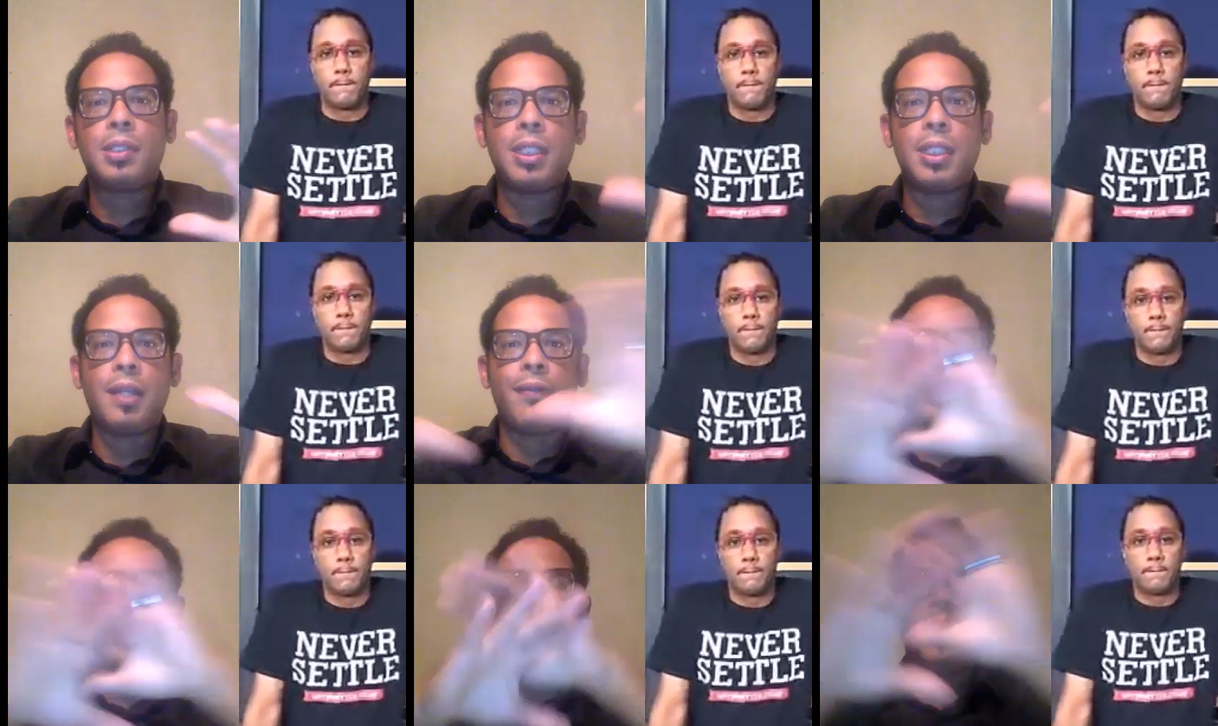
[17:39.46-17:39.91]
Speaker 1: and I
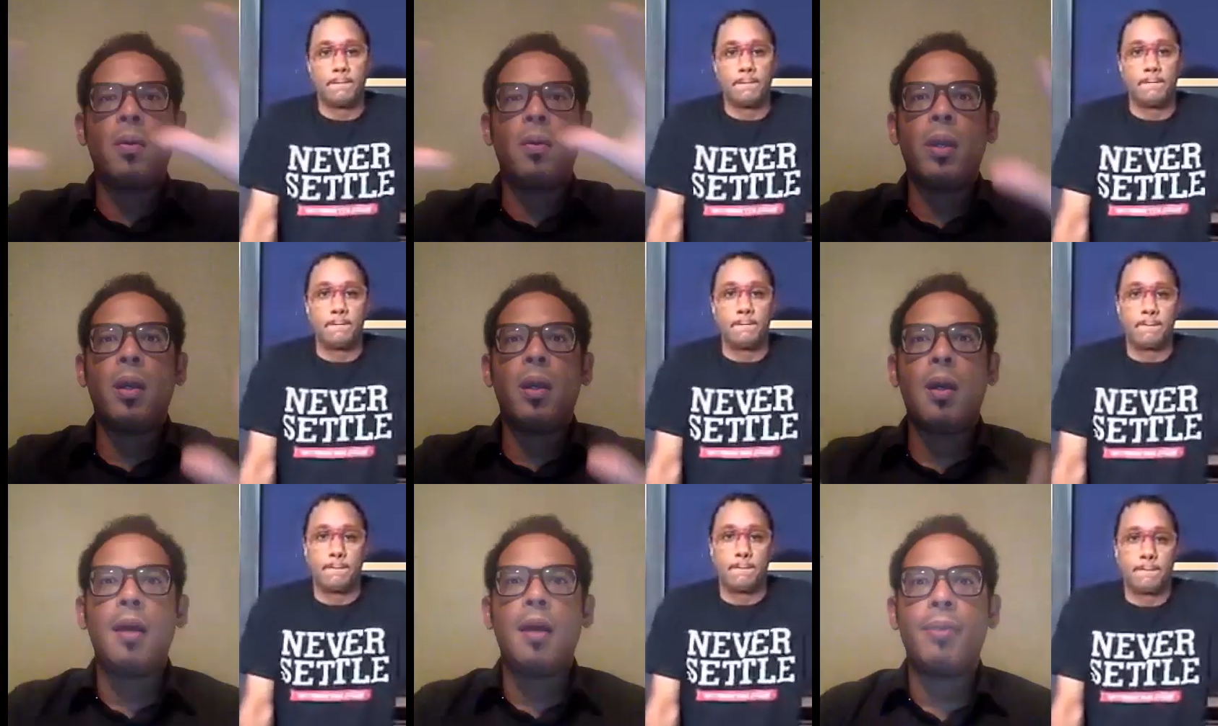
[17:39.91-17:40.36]
don't see
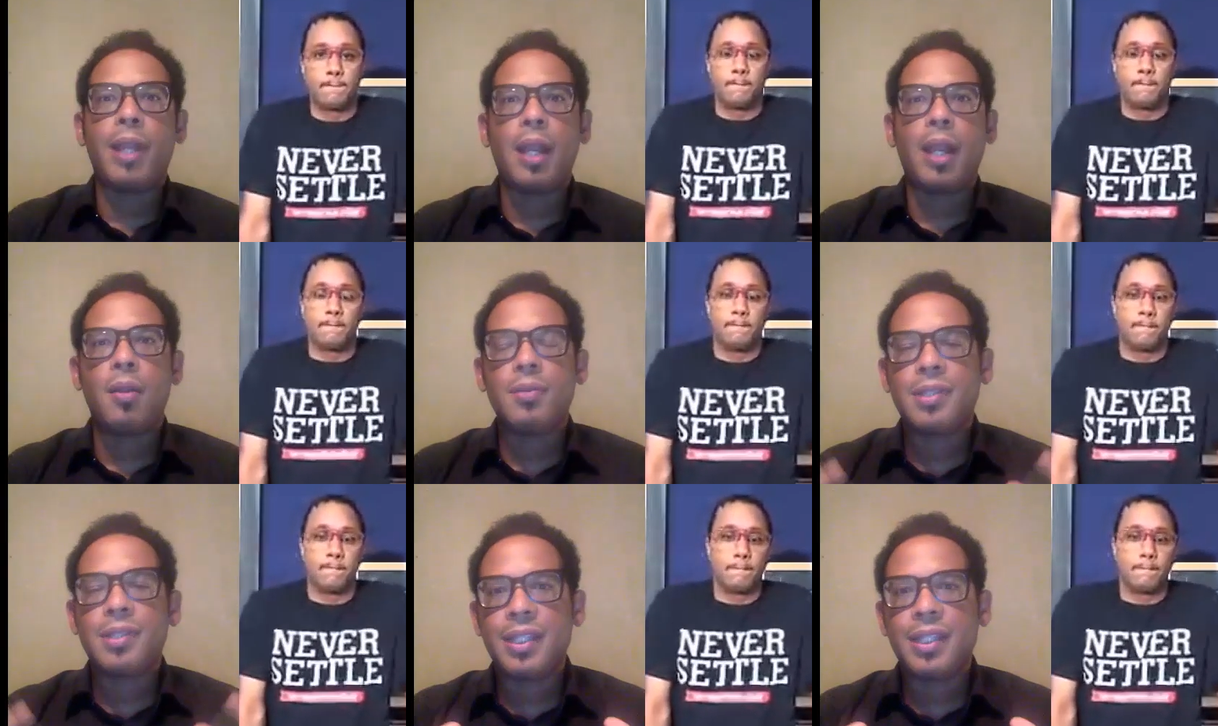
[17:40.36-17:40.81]
everything going
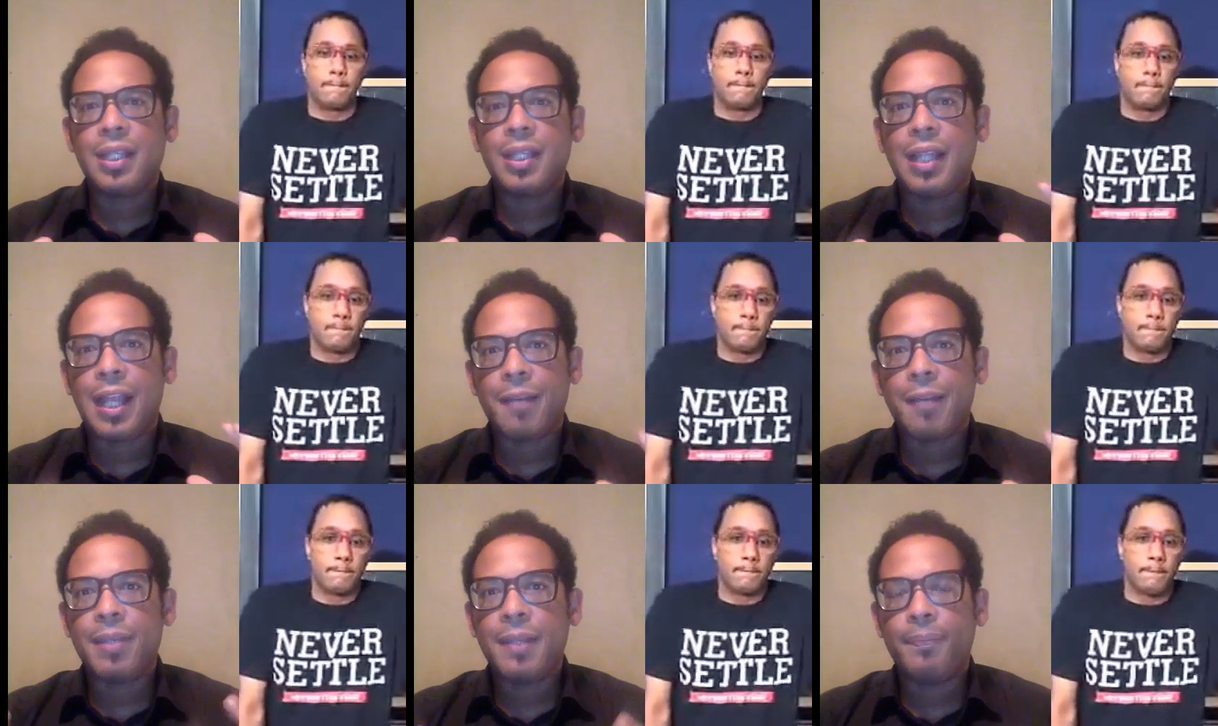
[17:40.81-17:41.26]
on, but I don't
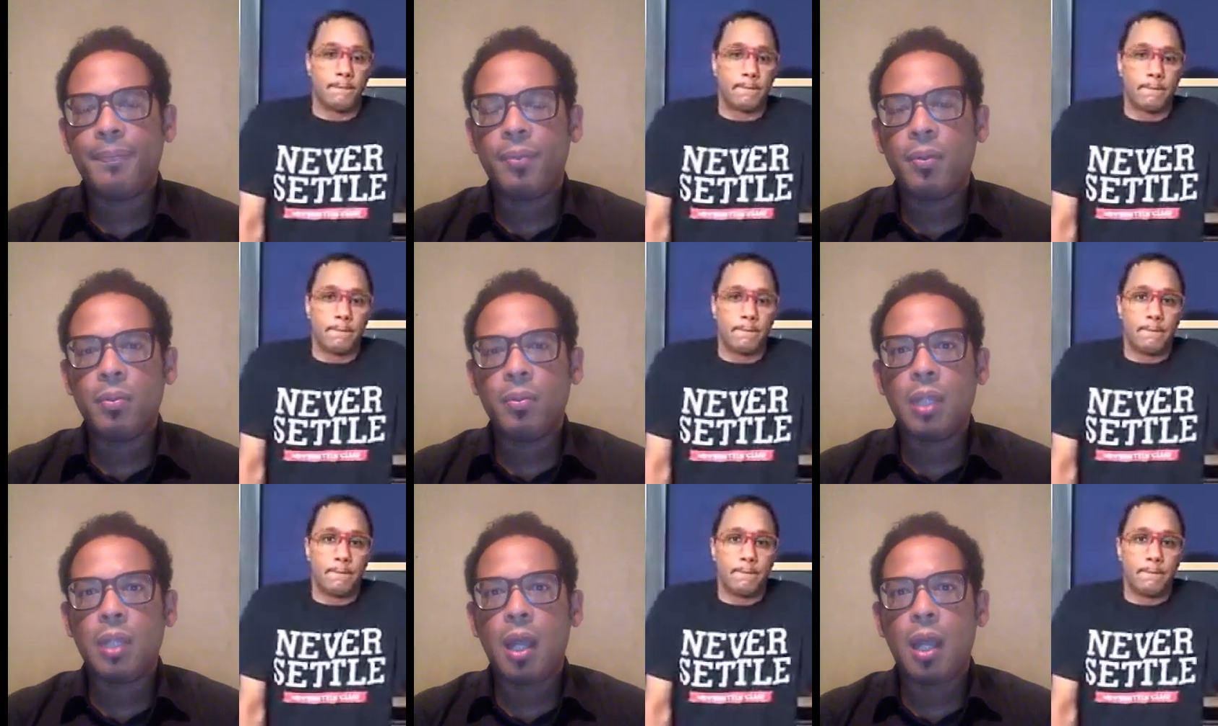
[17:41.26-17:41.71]
see a lot of
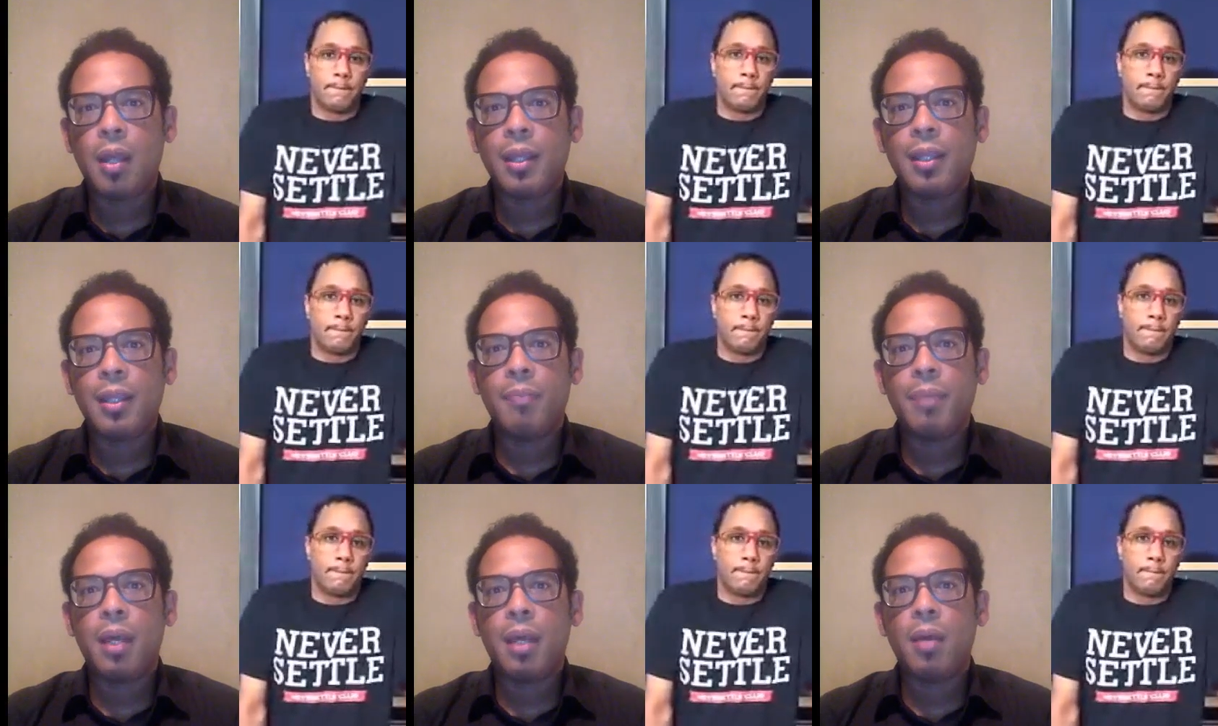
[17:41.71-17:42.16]
people
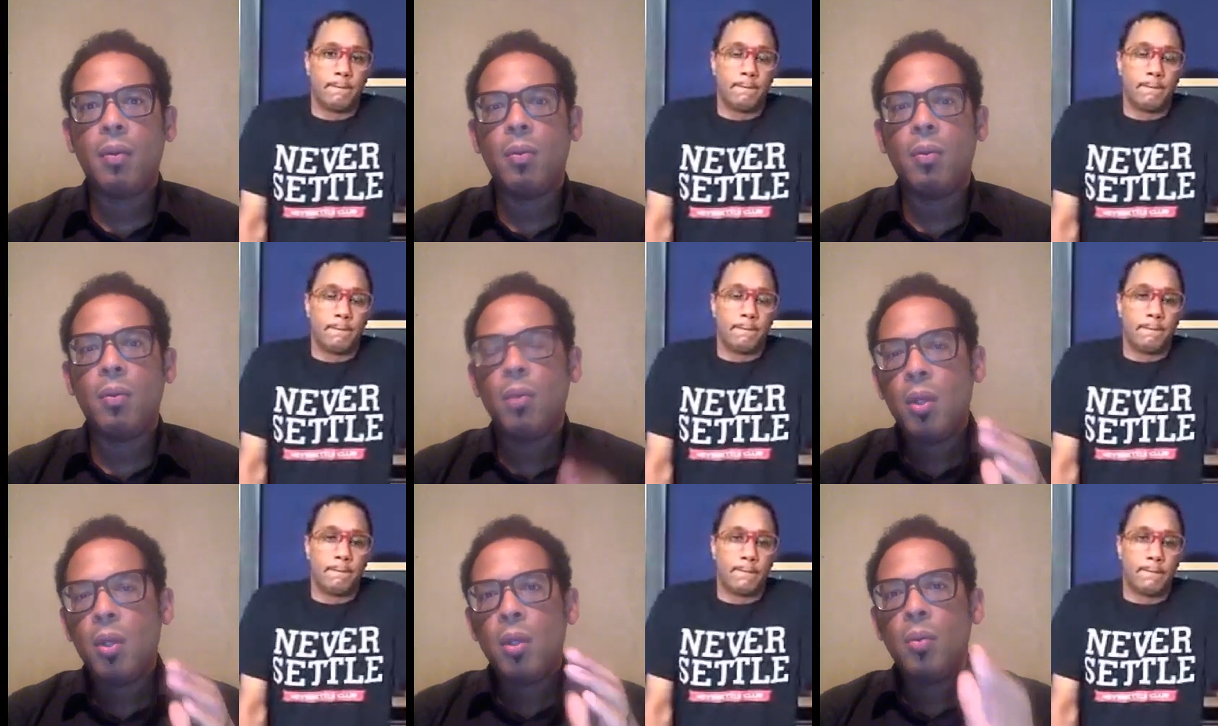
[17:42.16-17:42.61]
talking
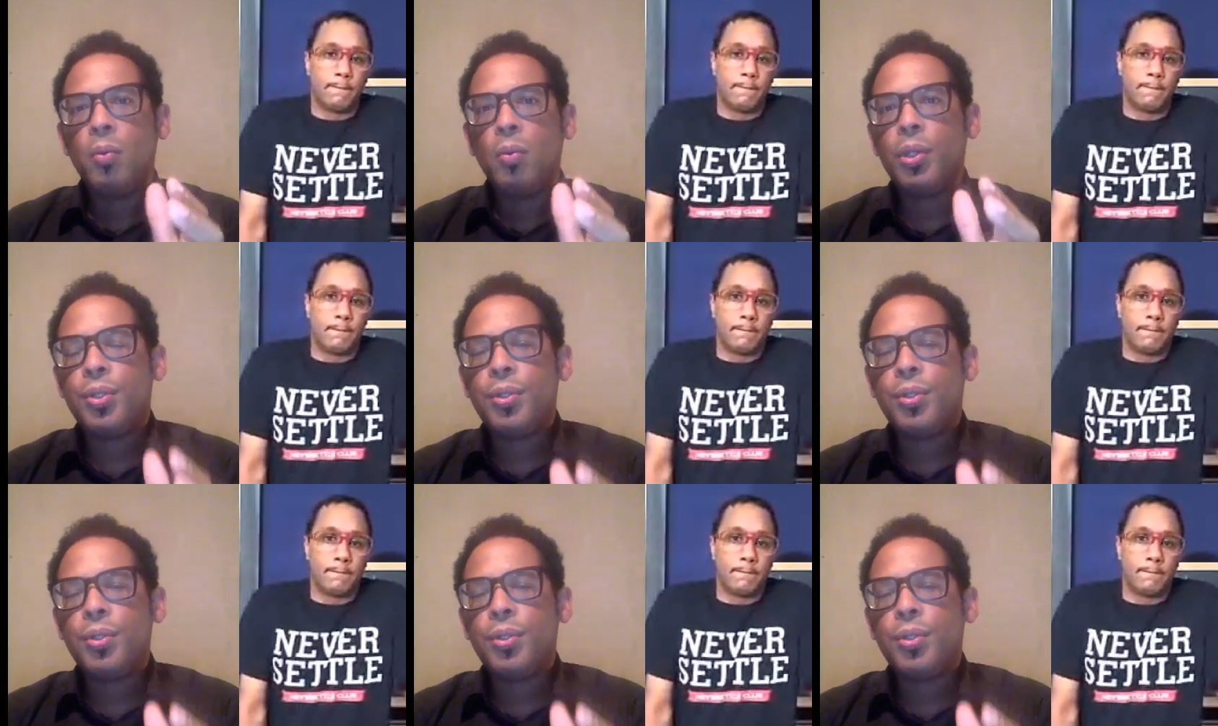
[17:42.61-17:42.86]
about